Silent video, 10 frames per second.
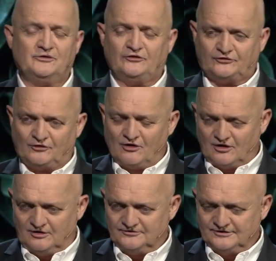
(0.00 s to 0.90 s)
What's a
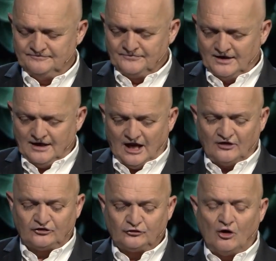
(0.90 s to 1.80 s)
stronghold?
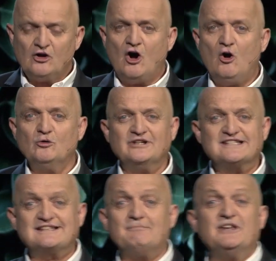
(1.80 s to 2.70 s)
A stronghold is
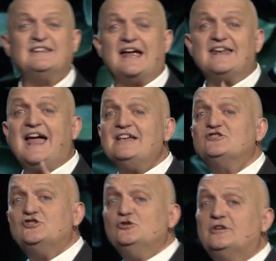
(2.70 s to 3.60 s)
something that
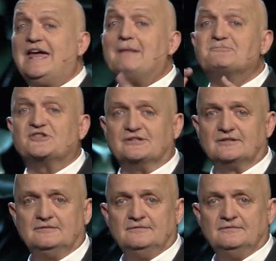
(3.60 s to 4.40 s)
has you captured.